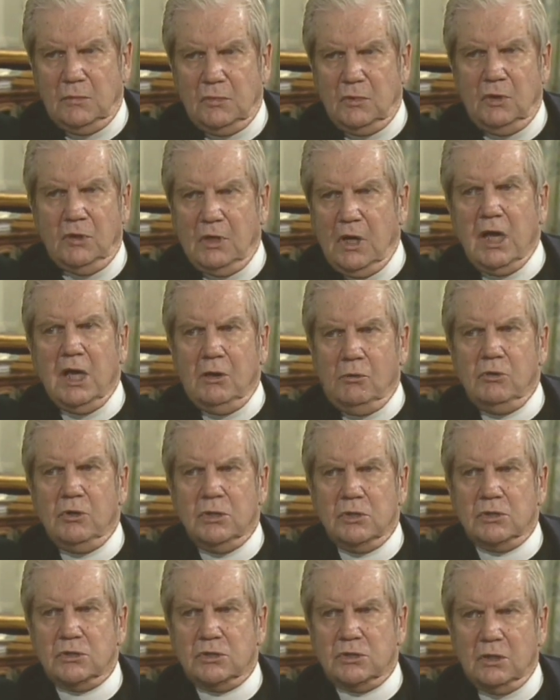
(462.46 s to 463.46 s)
the
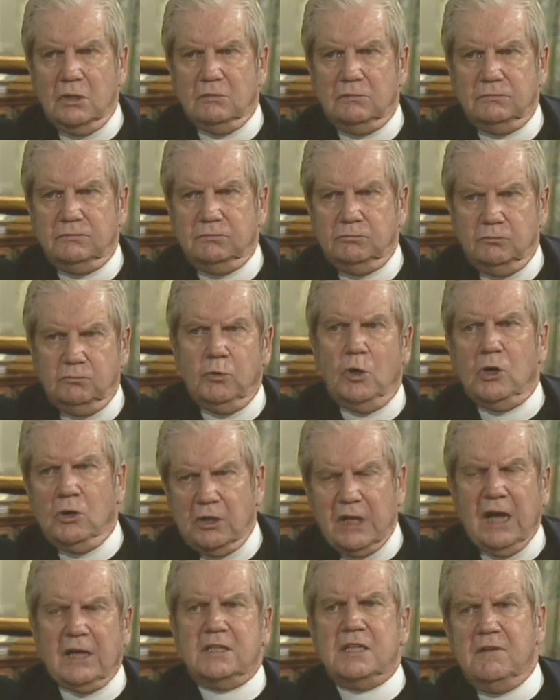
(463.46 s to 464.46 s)
areas of
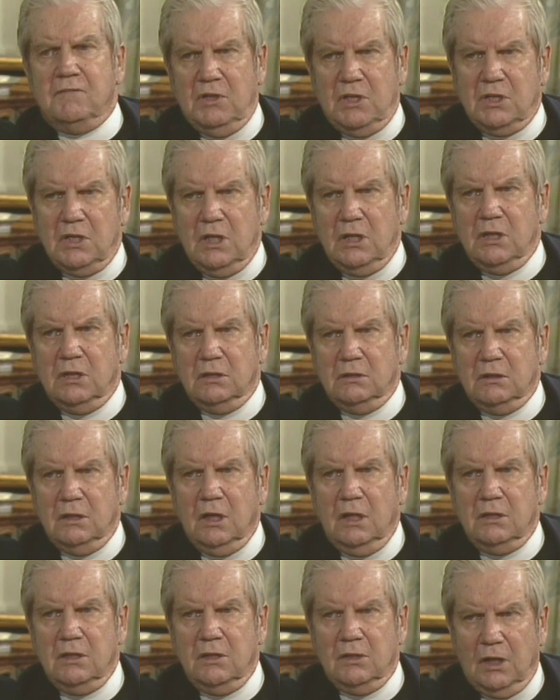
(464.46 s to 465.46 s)
world activity
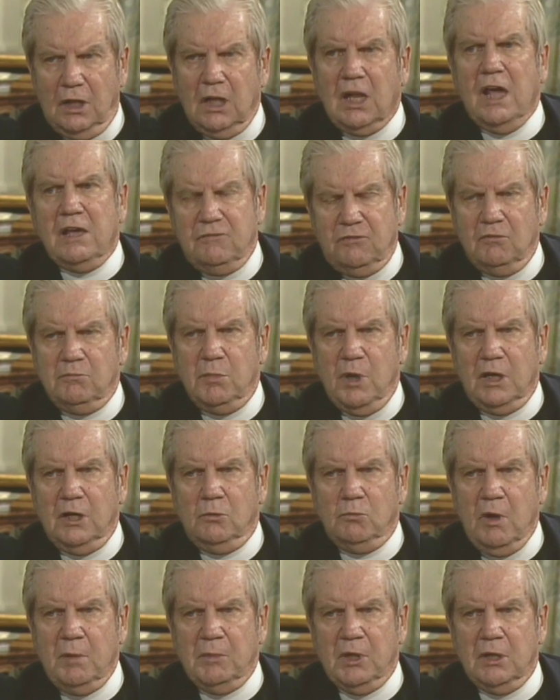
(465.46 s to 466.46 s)
and in the life of men
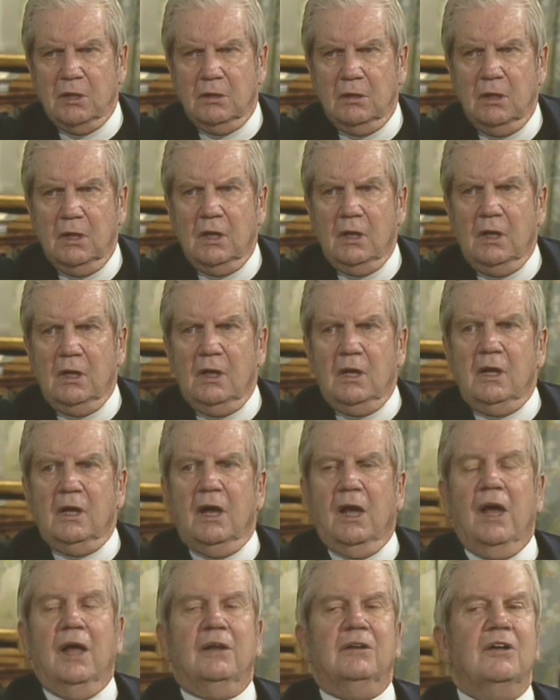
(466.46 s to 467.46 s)
and women,
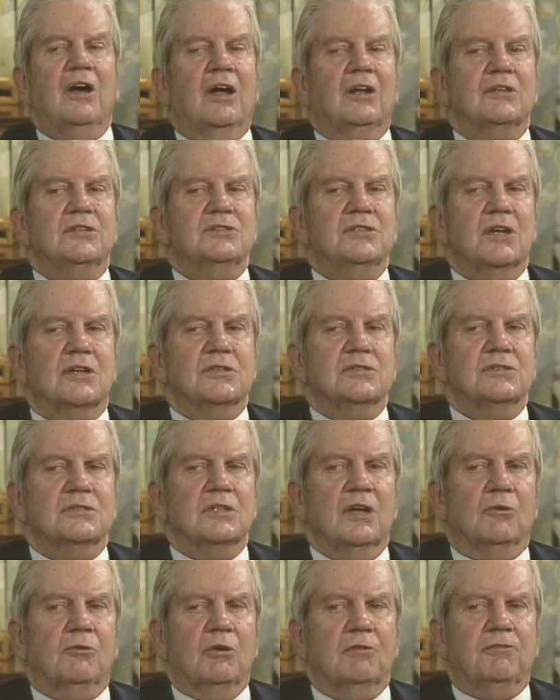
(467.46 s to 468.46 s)
and not just
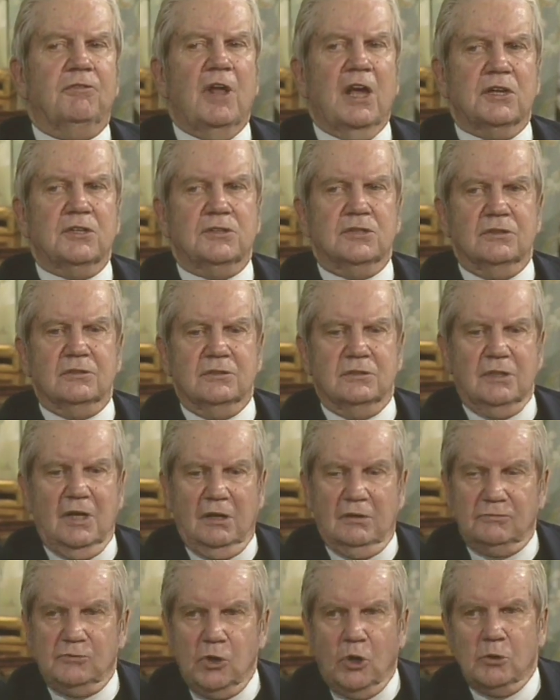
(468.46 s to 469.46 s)
a reflection
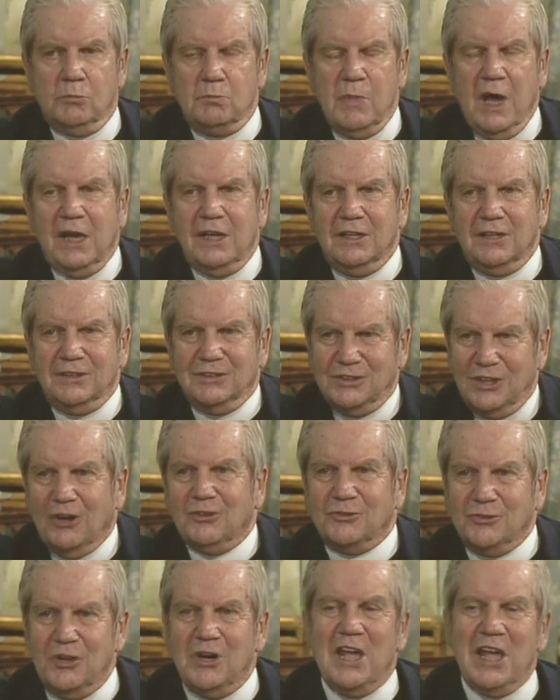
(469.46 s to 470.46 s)
of dogmatic
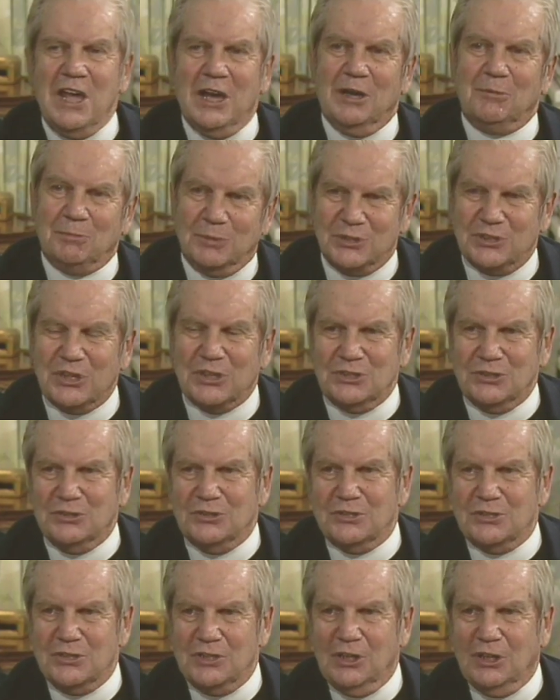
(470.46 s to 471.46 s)
doctrinaire
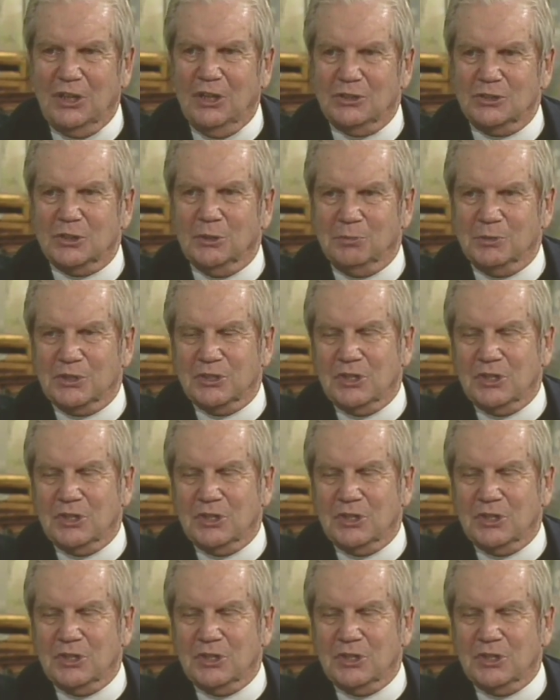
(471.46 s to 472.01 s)
positions, Particularly theological that